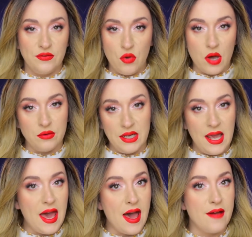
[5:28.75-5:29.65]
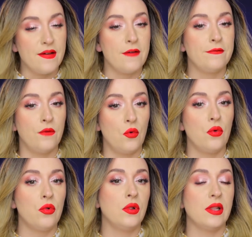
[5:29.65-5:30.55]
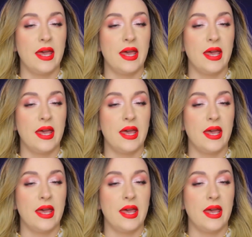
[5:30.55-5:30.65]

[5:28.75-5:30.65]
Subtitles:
if you already have a full,